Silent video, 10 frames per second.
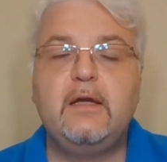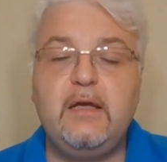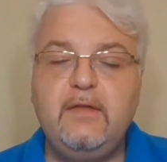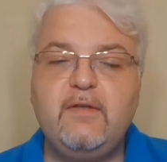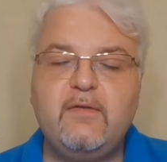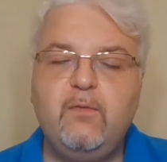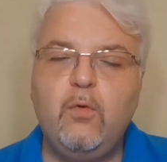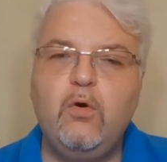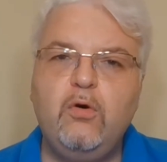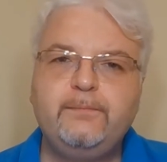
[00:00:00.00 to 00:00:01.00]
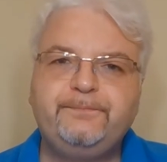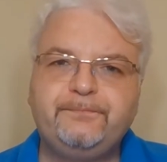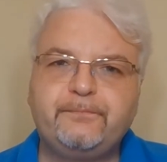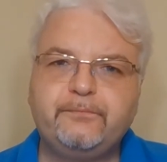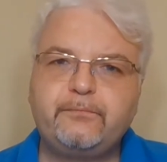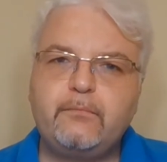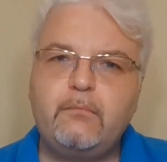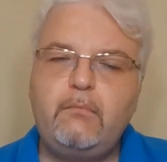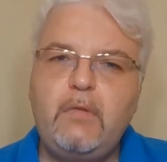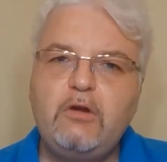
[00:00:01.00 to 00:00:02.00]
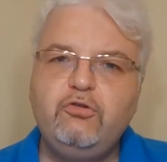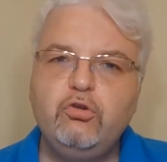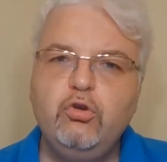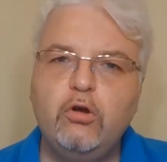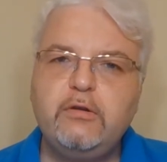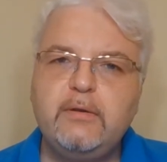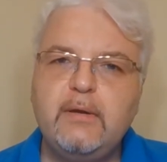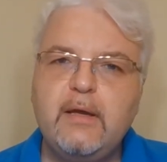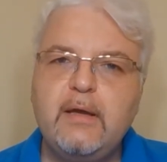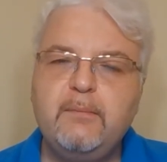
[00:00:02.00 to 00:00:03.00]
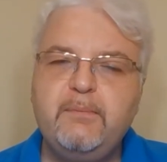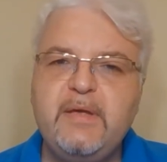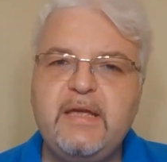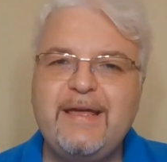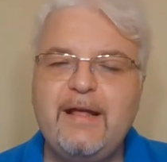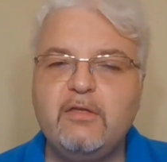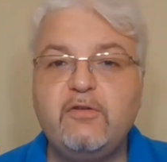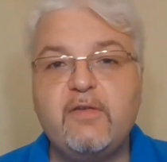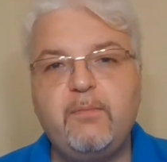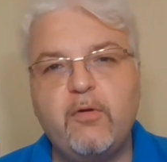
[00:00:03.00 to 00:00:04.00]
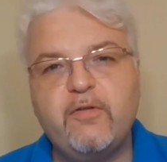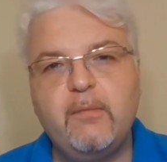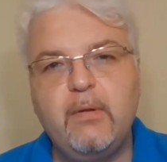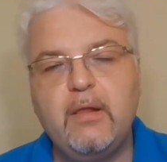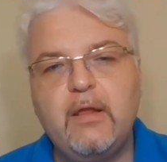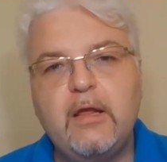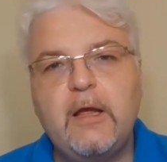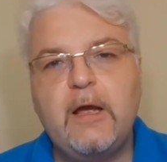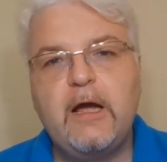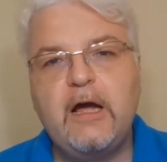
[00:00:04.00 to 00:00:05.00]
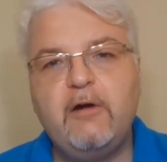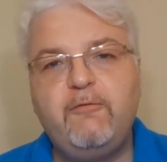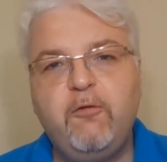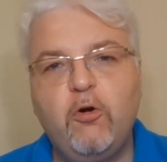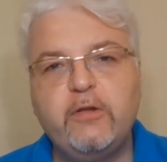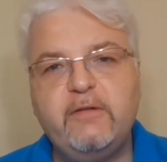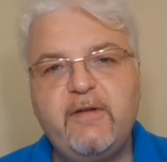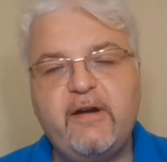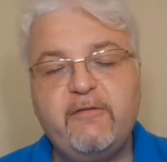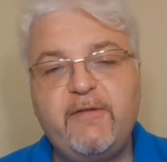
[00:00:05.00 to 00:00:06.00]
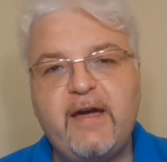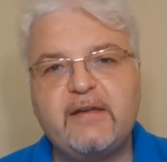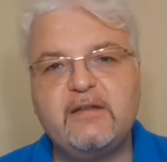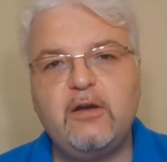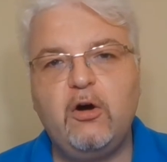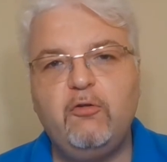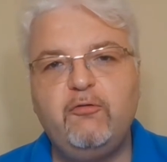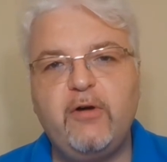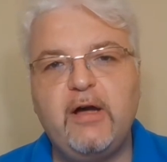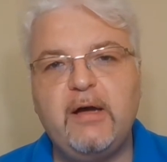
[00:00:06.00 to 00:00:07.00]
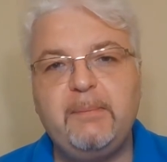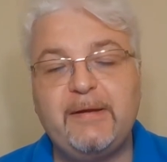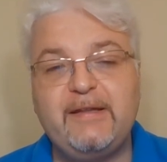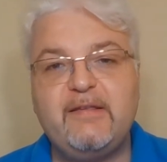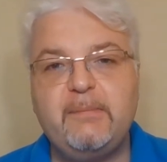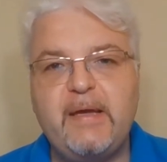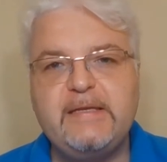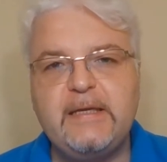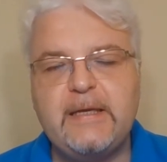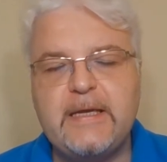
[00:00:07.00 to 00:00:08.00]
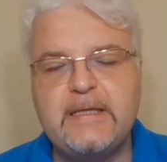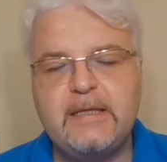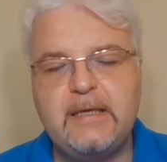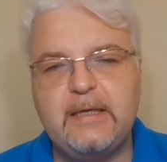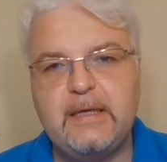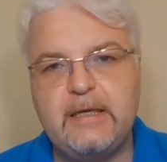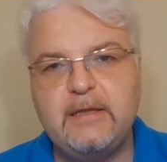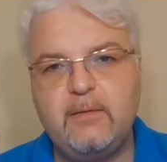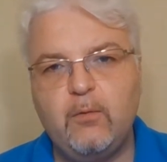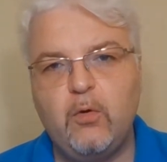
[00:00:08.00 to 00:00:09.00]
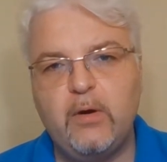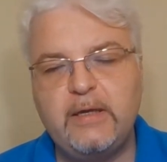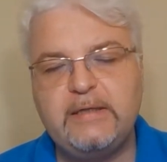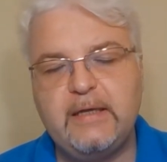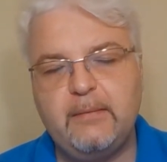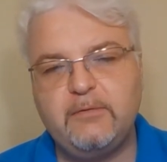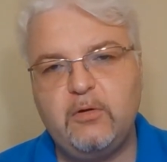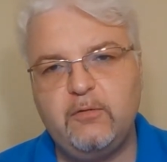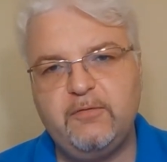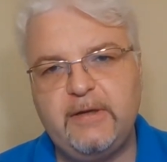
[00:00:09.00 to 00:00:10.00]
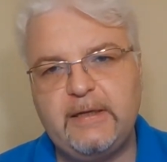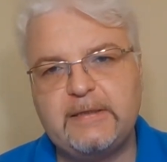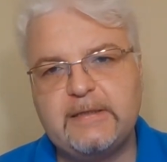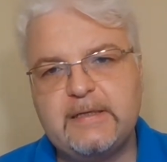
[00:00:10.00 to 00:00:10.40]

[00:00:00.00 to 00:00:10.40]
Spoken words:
in this war should not be held responsible for the very fact of participating in the war, in the armed conflict.